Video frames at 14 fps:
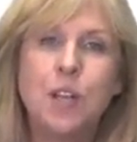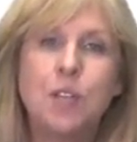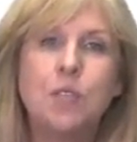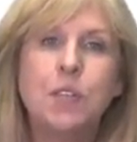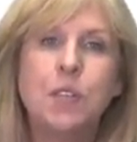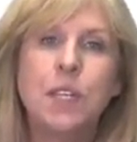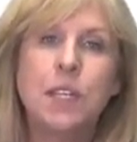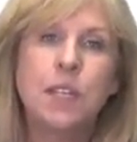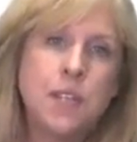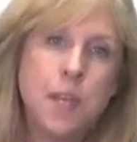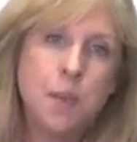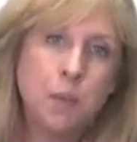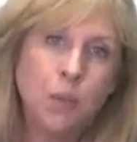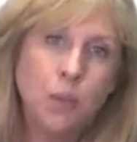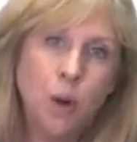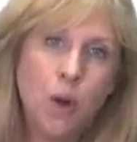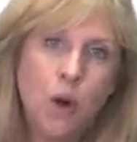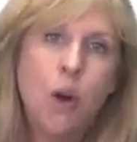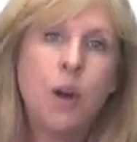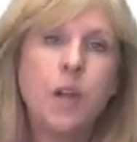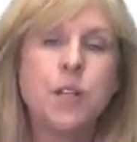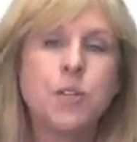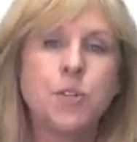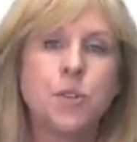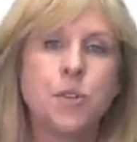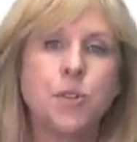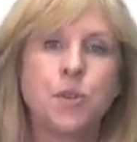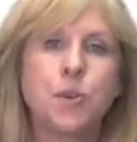feeling that they belong in a
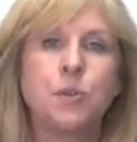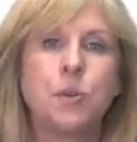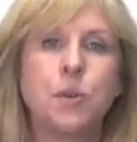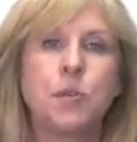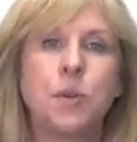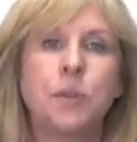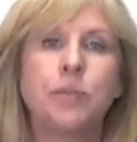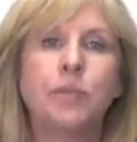social group